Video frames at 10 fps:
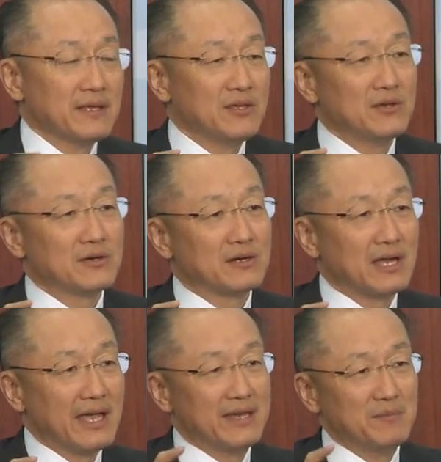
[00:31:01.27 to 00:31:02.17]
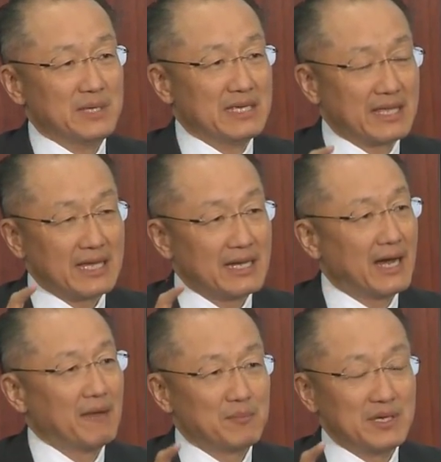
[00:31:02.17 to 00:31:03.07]
your enemy
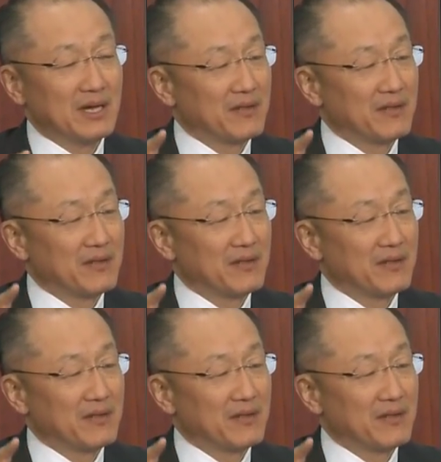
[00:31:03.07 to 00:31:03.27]
cannot be